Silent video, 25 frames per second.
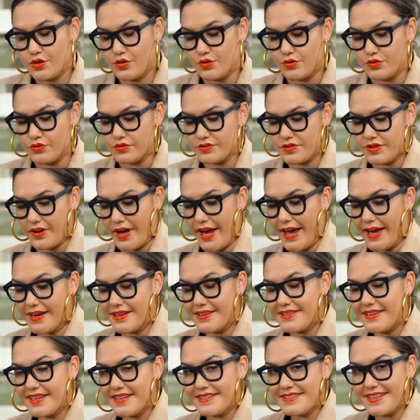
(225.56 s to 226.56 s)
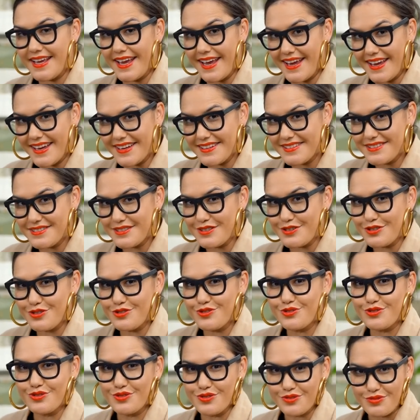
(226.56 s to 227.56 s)
cool, so adding these eggs
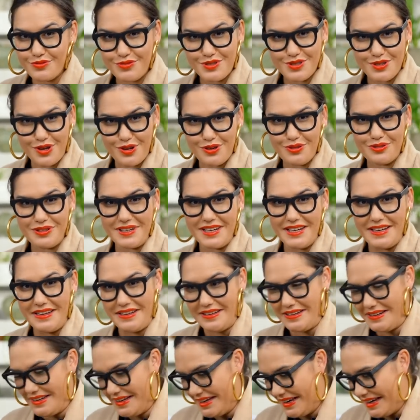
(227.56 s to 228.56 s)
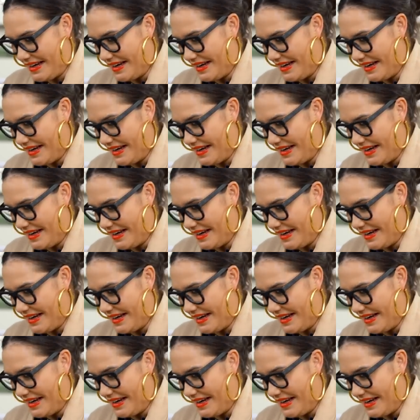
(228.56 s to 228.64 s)
shouldn't result in